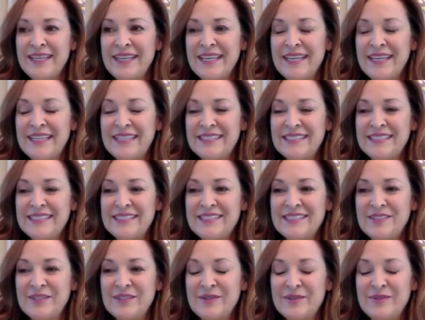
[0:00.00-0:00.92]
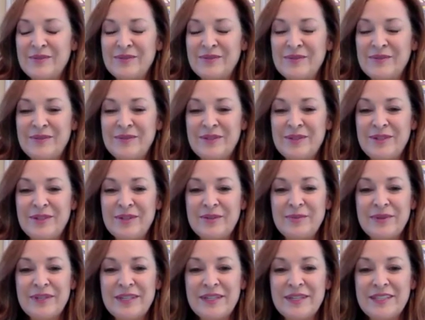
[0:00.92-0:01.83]
And so,
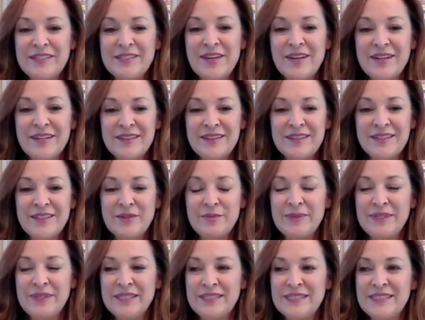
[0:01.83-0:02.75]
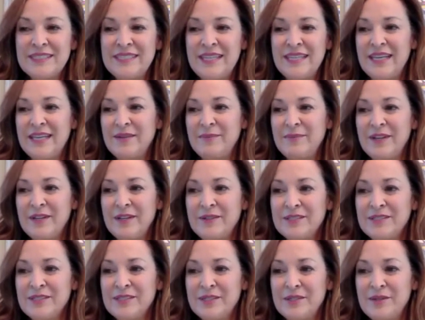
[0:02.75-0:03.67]
we're going to talk a little bit today about
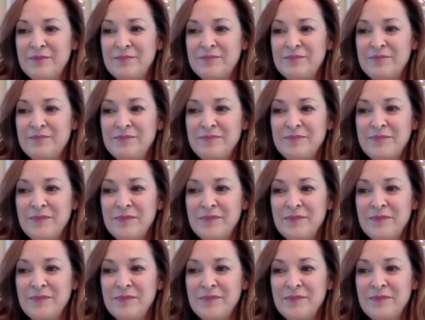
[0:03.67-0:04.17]
some